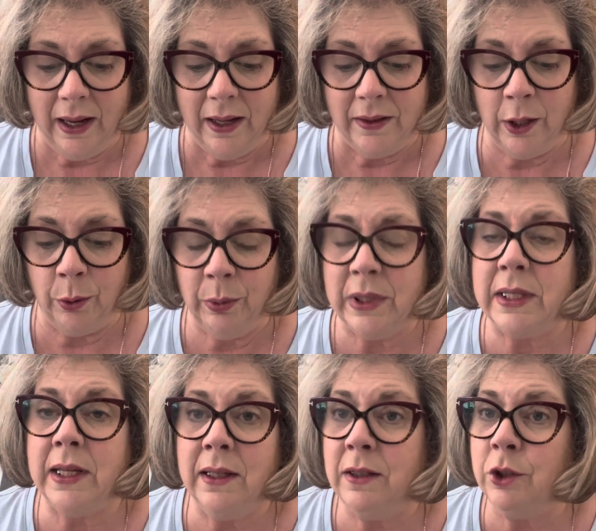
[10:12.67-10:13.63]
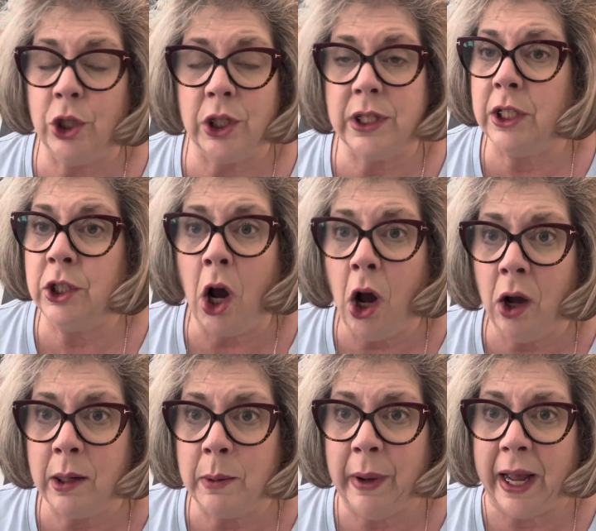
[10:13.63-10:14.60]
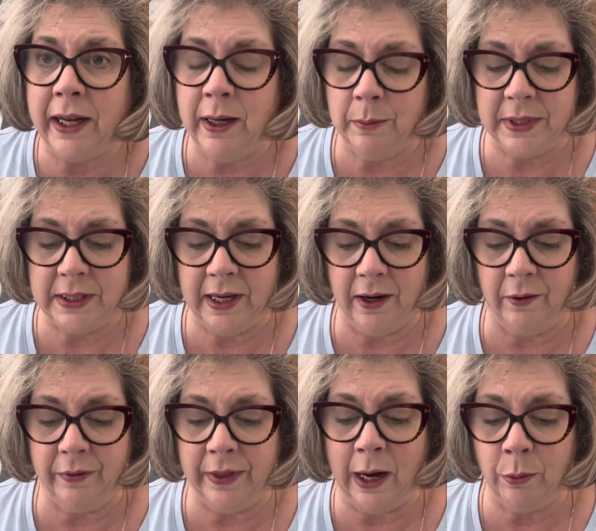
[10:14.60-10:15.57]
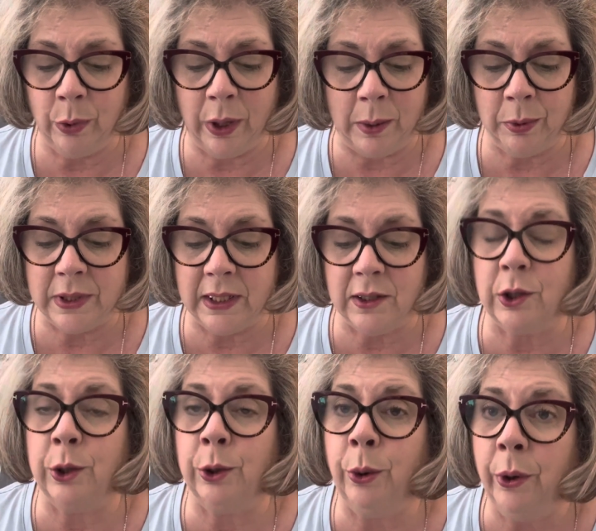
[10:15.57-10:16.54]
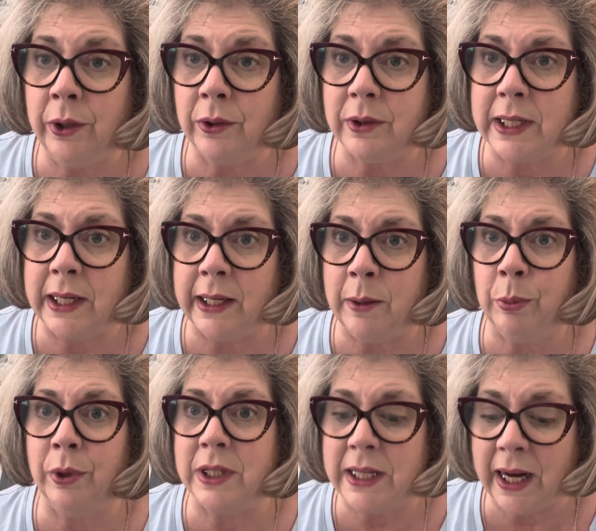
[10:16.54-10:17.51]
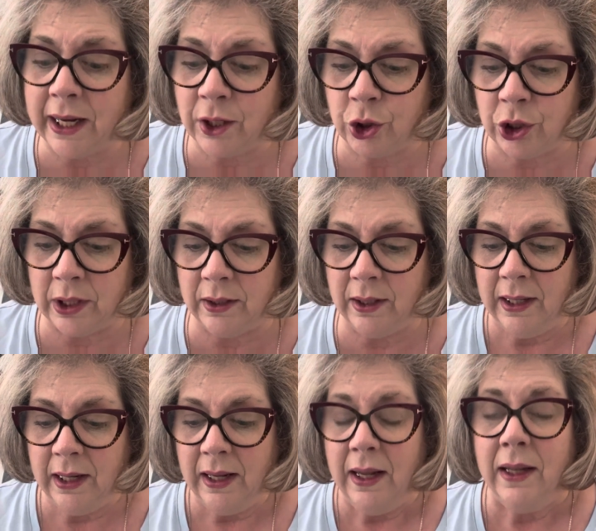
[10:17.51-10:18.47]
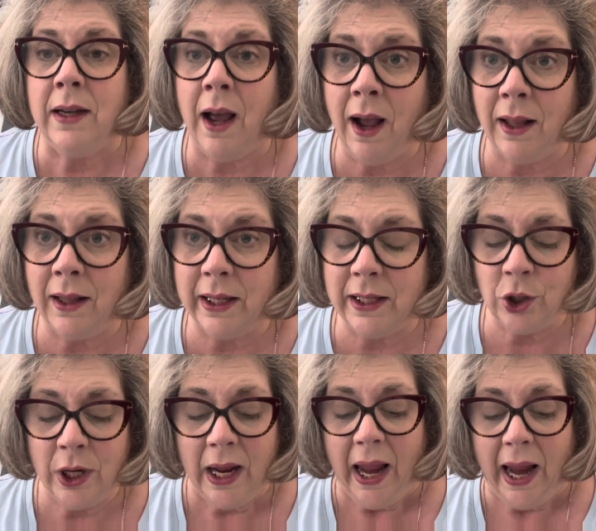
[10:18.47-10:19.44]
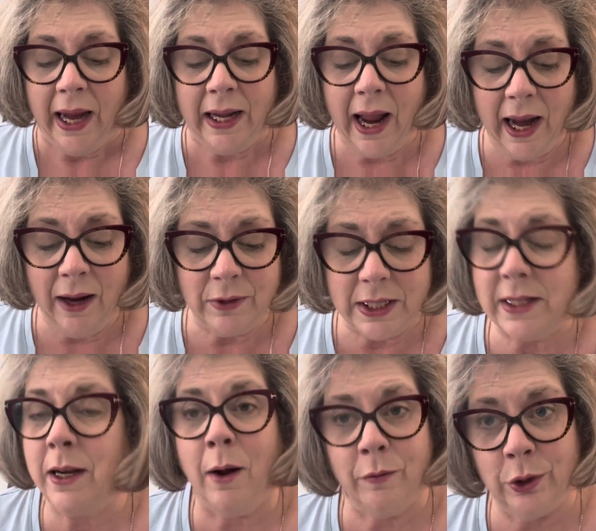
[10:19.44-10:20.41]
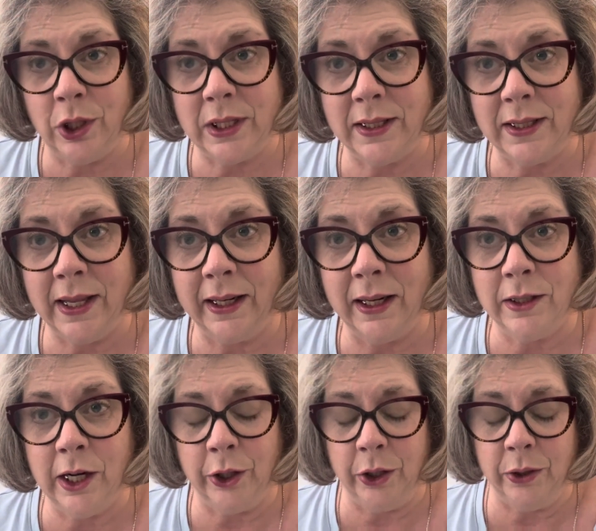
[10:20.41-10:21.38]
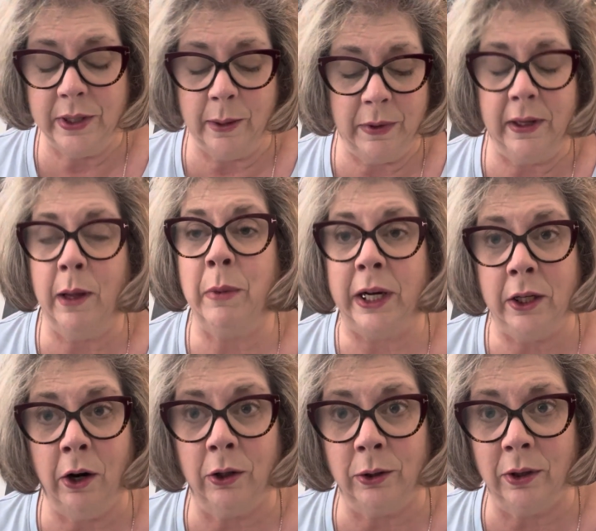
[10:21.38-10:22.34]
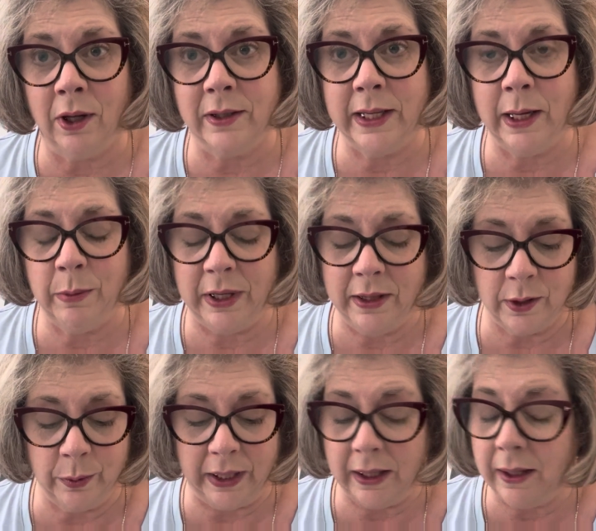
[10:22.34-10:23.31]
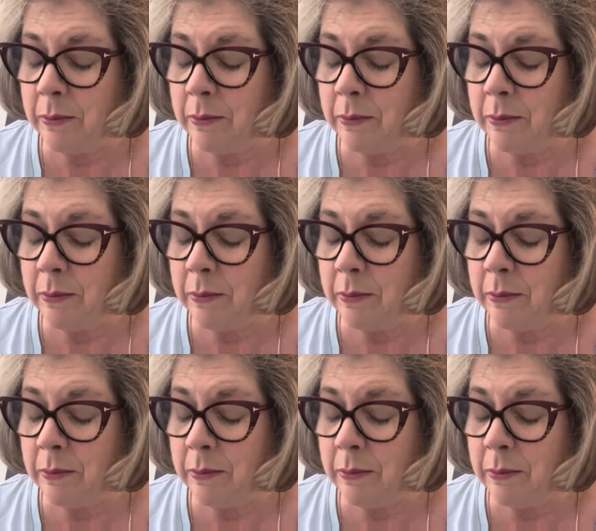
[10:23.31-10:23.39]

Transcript: There was just a dog by himself. That represents loyalty, protection, knowledge. And I have to stop for just a second and tell you something that my daughter-in-law sent me this week.